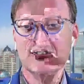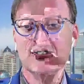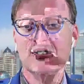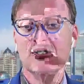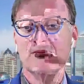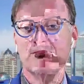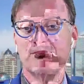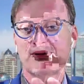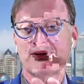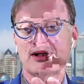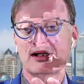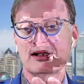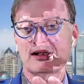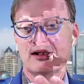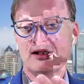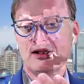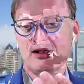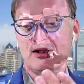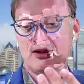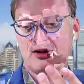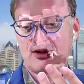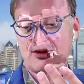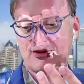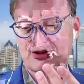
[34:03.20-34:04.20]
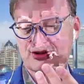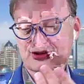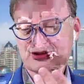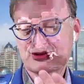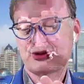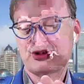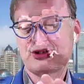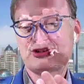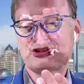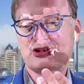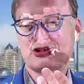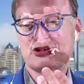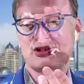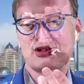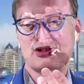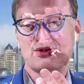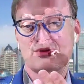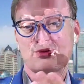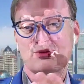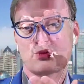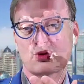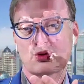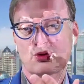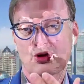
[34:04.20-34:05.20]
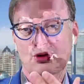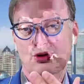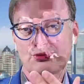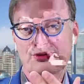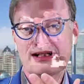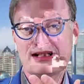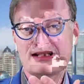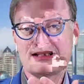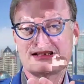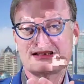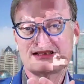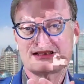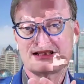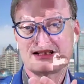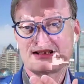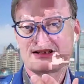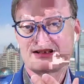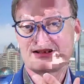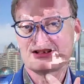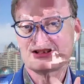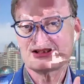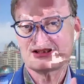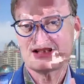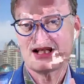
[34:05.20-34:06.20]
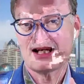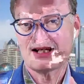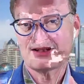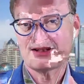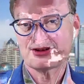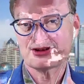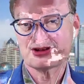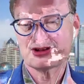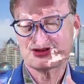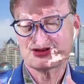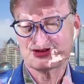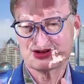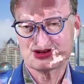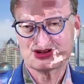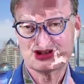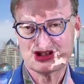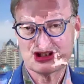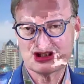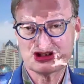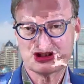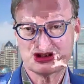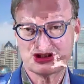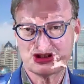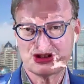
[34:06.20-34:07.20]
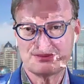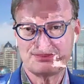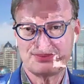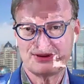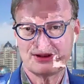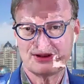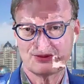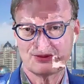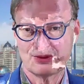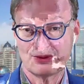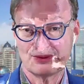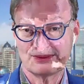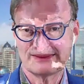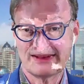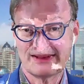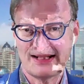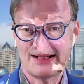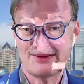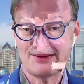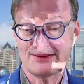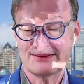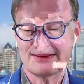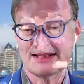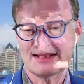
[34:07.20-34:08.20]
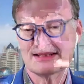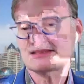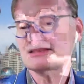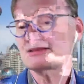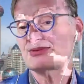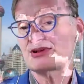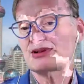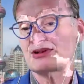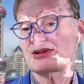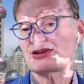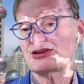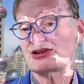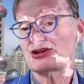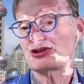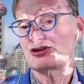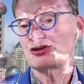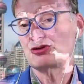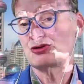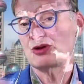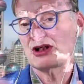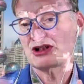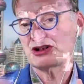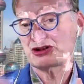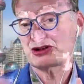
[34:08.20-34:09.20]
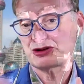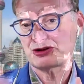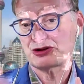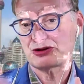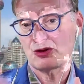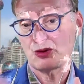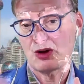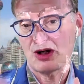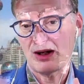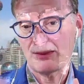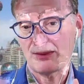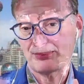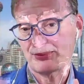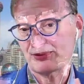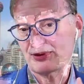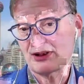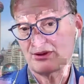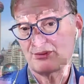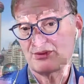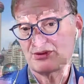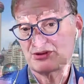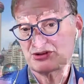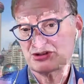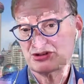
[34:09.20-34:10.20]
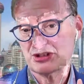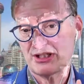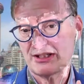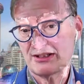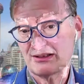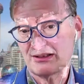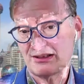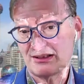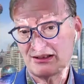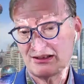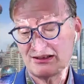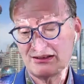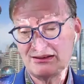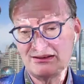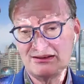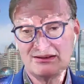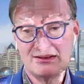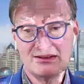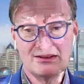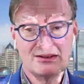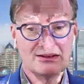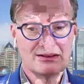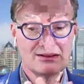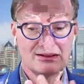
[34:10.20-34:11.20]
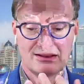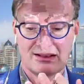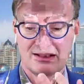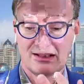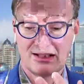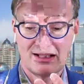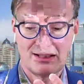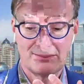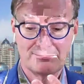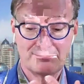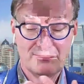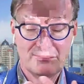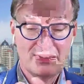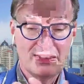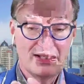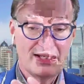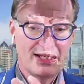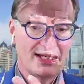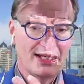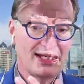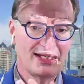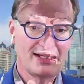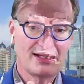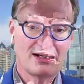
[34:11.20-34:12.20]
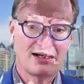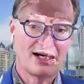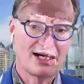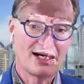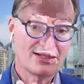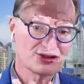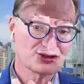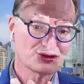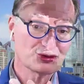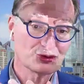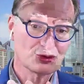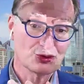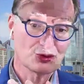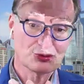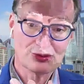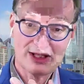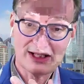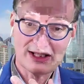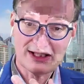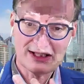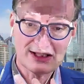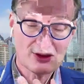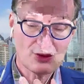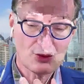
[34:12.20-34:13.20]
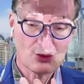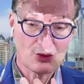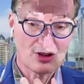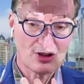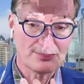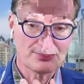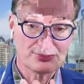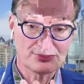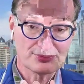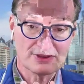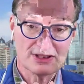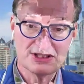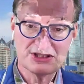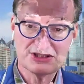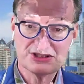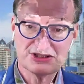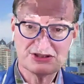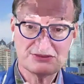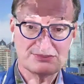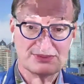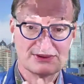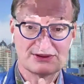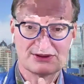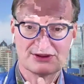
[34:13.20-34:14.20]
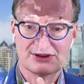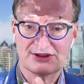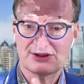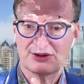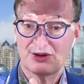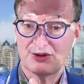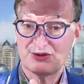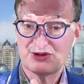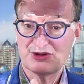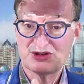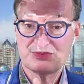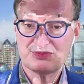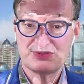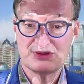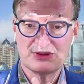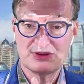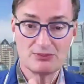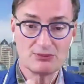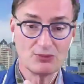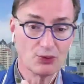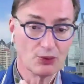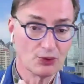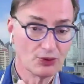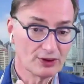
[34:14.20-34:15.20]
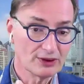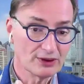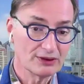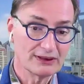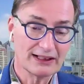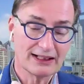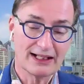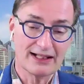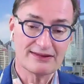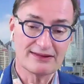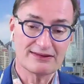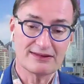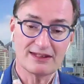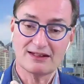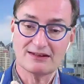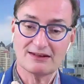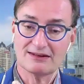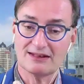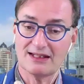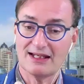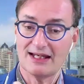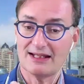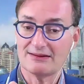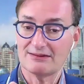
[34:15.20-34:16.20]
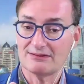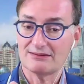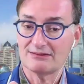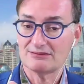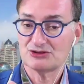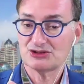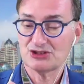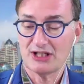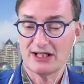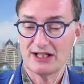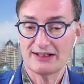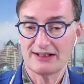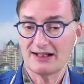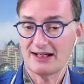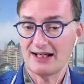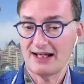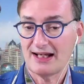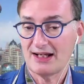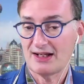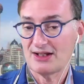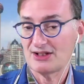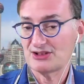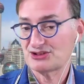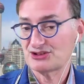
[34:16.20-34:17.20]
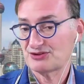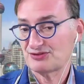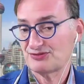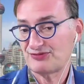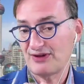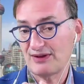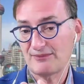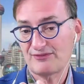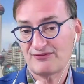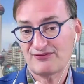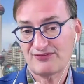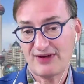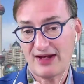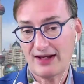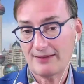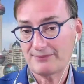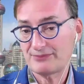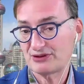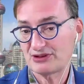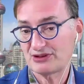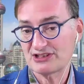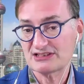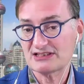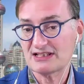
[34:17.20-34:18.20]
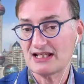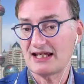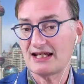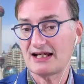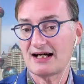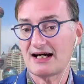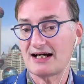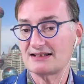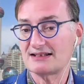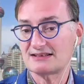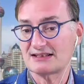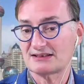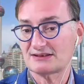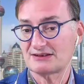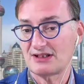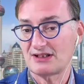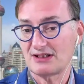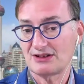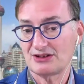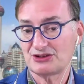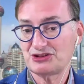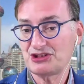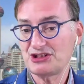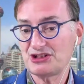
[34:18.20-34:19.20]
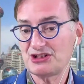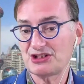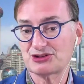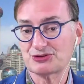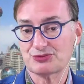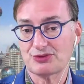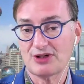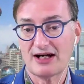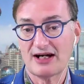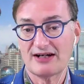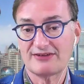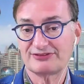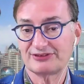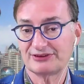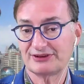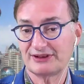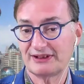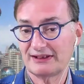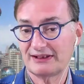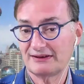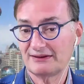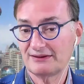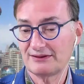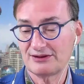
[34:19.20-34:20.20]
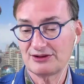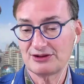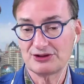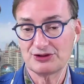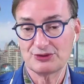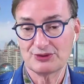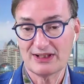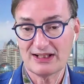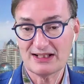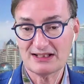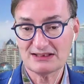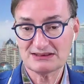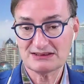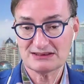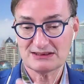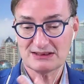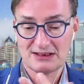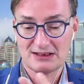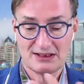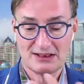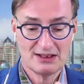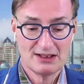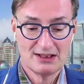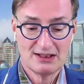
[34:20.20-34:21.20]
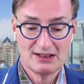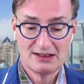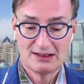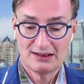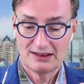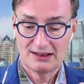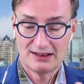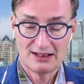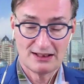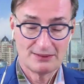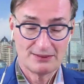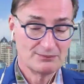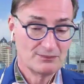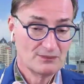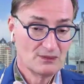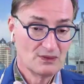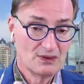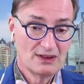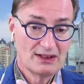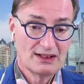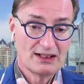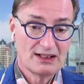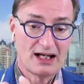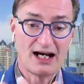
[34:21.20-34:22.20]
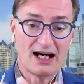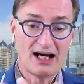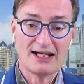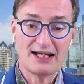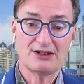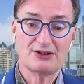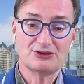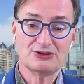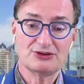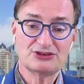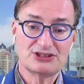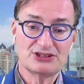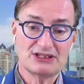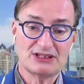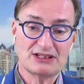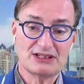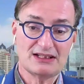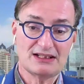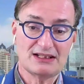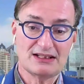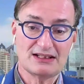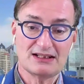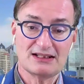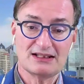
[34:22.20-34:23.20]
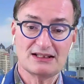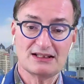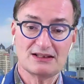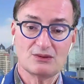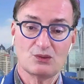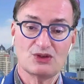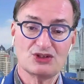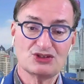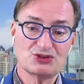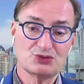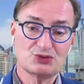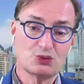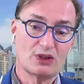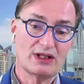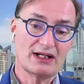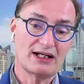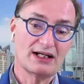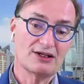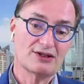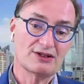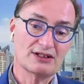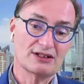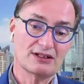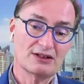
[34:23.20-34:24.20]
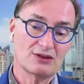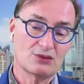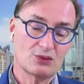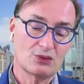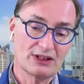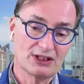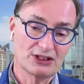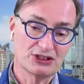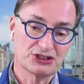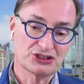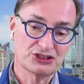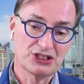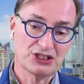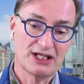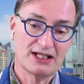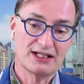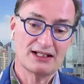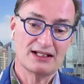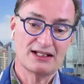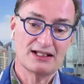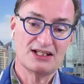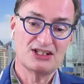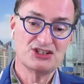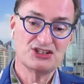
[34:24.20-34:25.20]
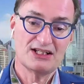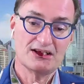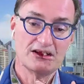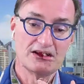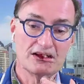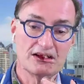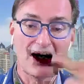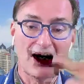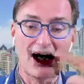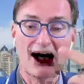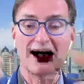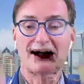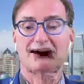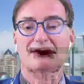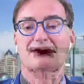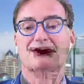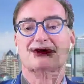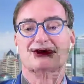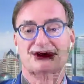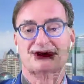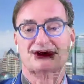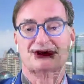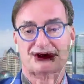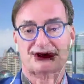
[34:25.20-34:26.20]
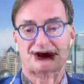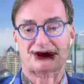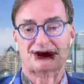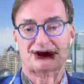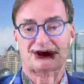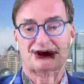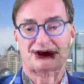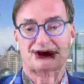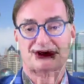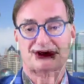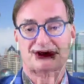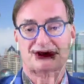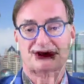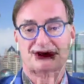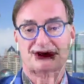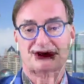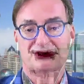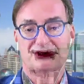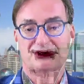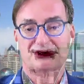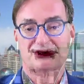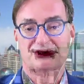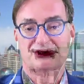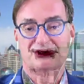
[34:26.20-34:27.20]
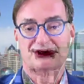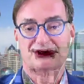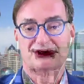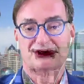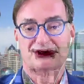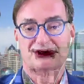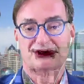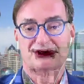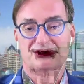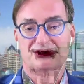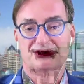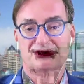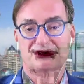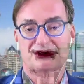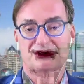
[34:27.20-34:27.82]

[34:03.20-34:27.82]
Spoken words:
but we're already seeing the standards for 6G being rolled out, and that's something that the US should cooperate with China on. AI, there's already cooperation, but there can always be more. And I think that China has fabulous AI technology that's rivaling the US. IoT is one area where China is miles ahead of the US.